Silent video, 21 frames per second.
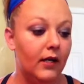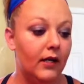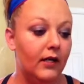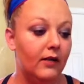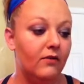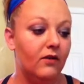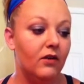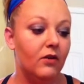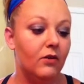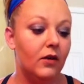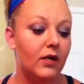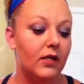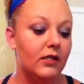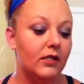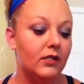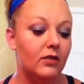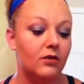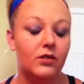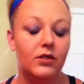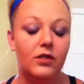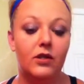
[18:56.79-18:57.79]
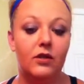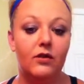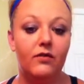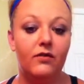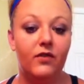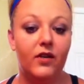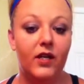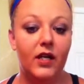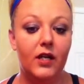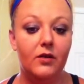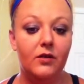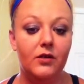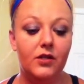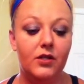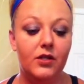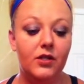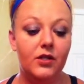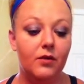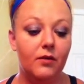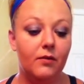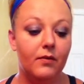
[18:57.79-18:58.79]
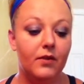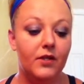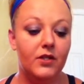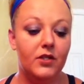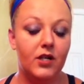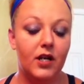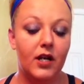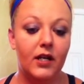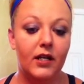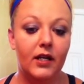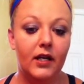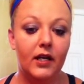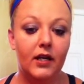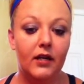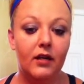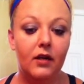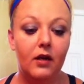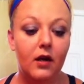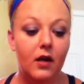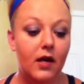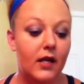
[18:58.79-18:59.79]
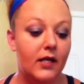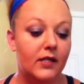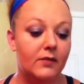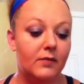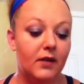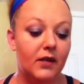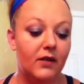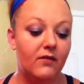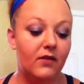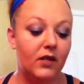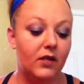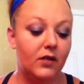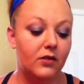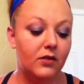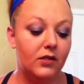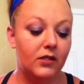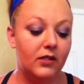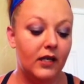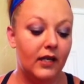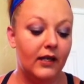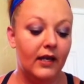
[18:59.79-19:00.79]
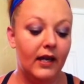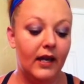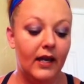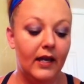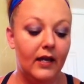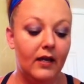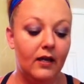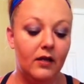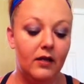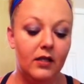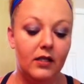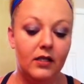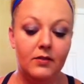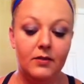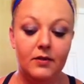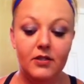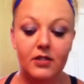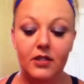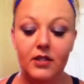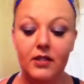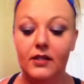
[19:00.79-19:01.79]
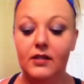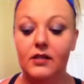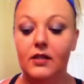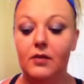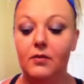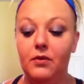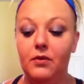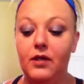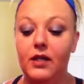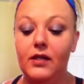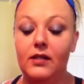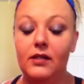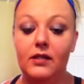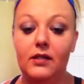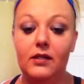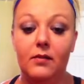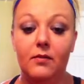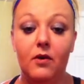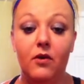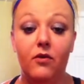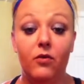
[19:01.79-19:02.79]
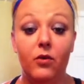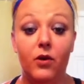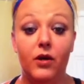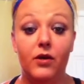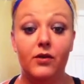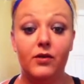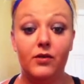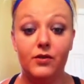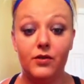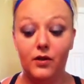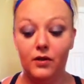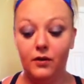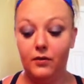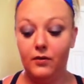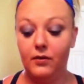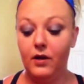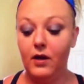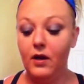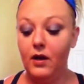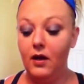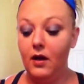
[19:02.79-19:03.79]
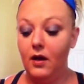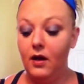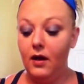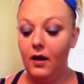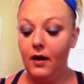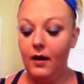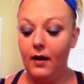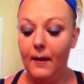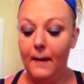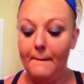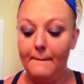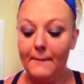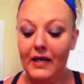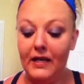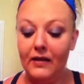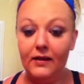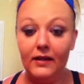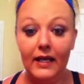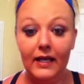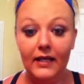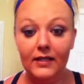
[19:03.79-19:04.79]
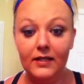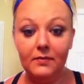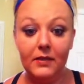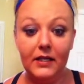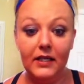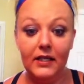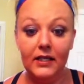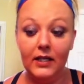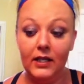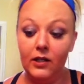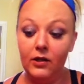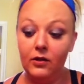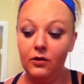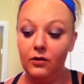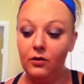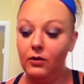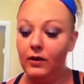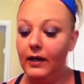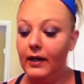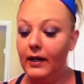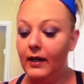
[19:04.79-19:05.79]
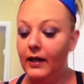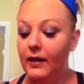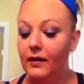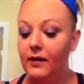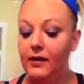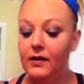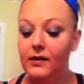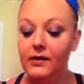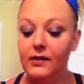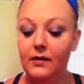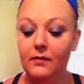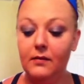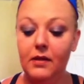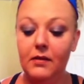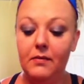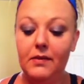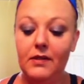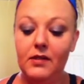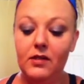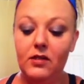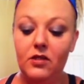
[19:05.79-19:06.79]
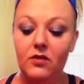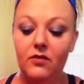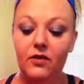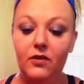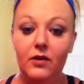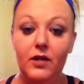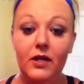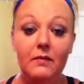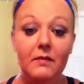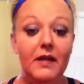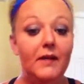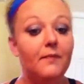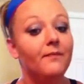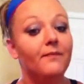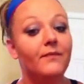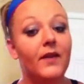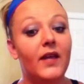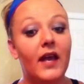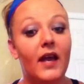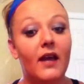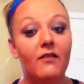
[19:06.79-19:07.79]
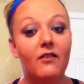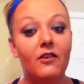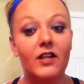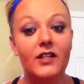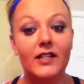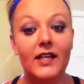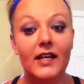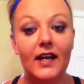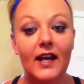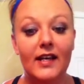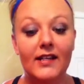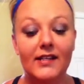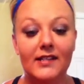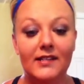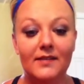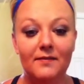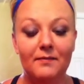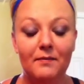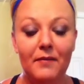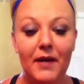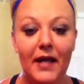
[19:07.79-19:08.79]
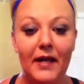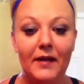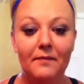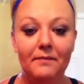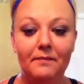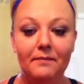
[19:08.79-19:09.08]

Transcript: Any requests on certain videos to do, I'm going to try to get as many videos as I can, especially in the next of days because I'm off work. So let me know and send me a message if you need me. Have a great day, guys. Bye.